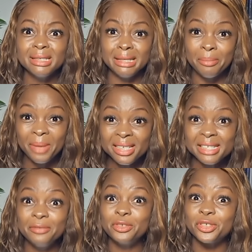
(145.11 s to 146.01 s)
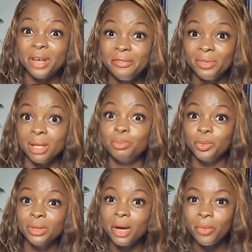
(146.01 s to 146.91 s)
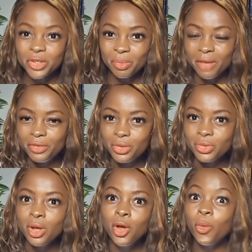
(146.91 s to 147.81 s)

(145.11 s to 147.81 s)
the massive traffic, people that watch my videos,